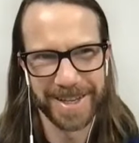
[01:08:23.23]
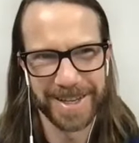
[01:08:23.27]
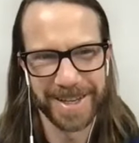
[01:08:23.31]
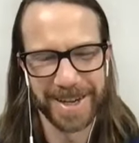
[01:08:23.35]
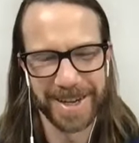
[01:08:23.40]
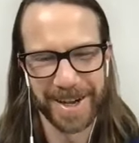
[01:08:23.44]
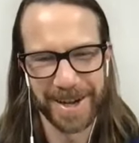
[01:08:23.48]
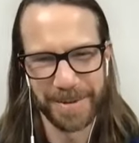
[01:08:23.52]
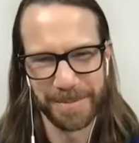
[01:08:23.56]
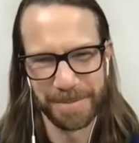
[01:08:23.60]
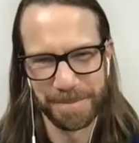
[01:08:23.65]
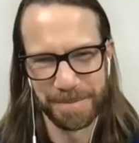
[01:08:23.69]

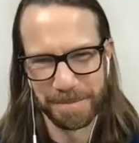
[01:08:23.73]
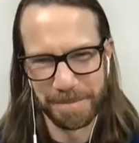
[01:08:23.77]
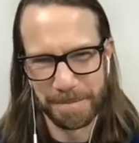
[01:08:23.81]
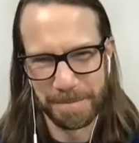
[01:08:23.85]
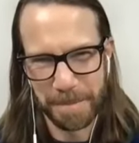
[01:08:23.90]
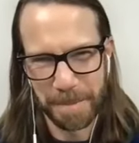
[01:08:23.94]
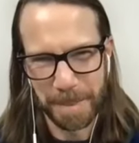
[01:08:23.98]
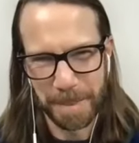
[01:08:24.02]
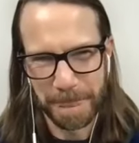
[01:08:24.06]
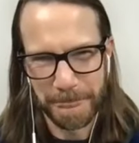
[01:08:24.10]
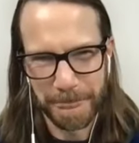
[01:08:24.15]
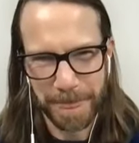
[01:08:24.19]
Um,
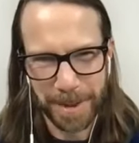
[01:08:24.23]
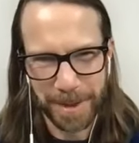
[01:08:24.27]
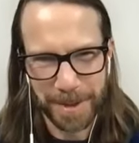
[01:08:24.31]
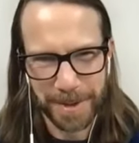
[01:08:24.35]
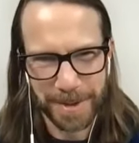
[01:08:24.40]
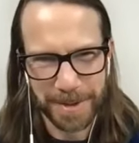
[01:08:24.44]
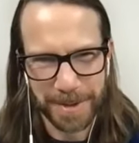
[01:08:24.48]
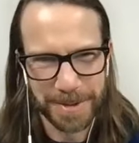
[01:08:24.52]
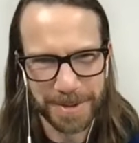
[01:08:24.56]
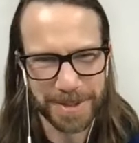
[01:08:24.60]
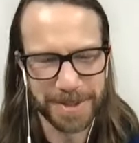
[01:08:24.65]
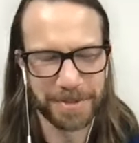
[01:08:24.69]

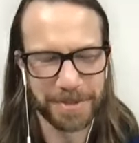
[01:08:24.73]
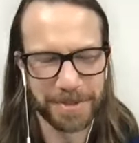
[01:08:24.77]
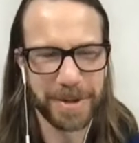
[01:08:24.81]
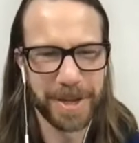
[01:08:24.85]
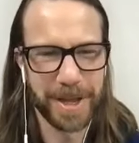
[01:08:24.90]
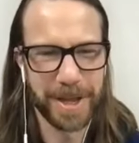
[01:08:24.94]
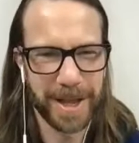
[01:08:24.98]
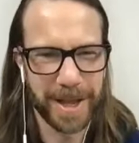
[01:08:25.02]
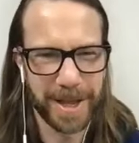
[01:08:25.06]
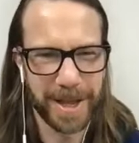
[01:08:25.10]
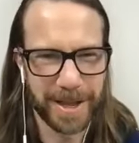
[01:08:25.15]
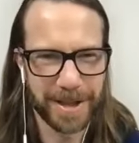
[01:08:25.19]
so
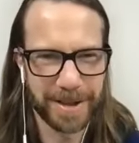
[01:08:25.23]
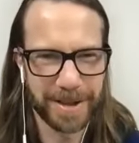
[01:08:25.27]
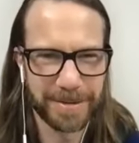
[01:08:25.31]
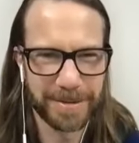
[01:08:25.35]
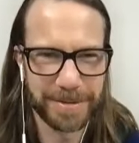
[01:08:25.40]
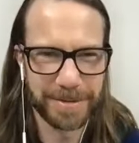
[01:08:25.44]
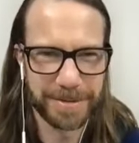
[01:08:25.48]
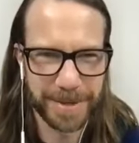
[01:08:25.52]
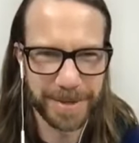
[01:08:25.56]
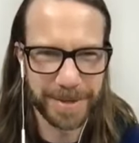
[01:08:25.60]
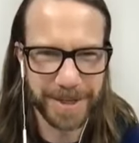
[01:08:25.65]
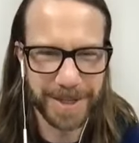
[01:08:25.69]
we
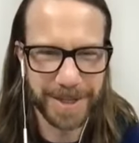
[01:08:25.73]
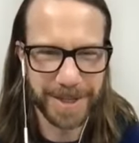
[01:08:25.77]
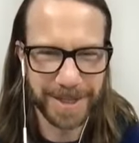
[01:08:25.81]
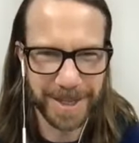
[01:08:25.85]
have,